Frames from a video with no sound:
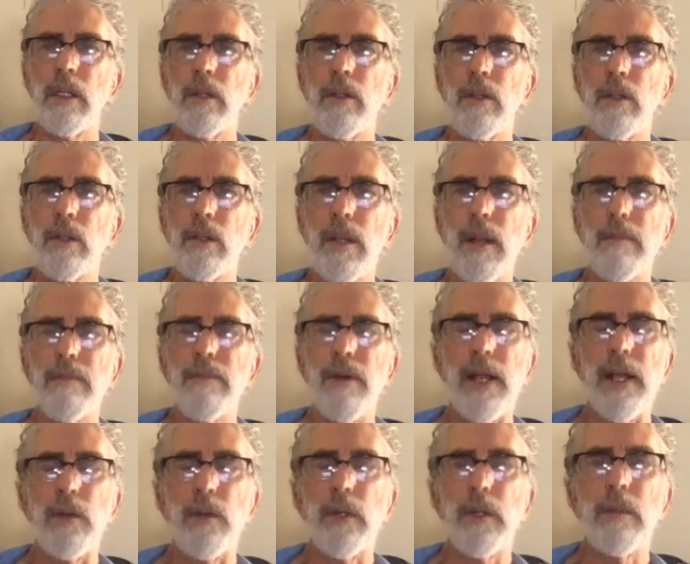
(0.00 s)
Stop
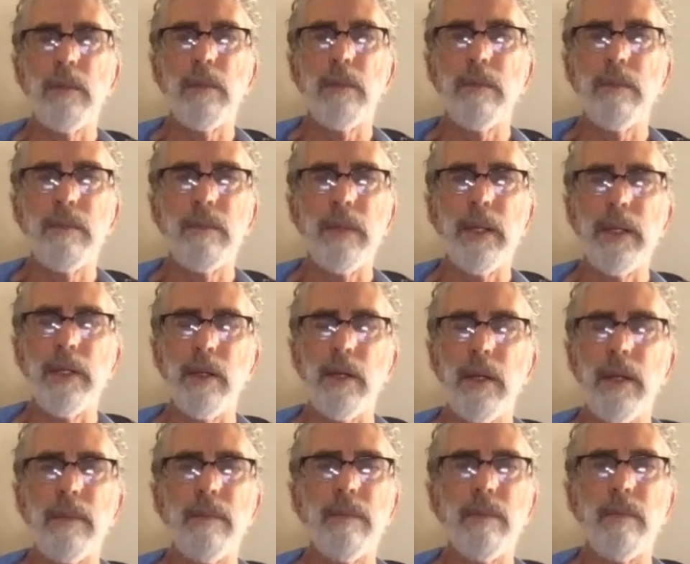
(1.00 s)
following him. That's all right.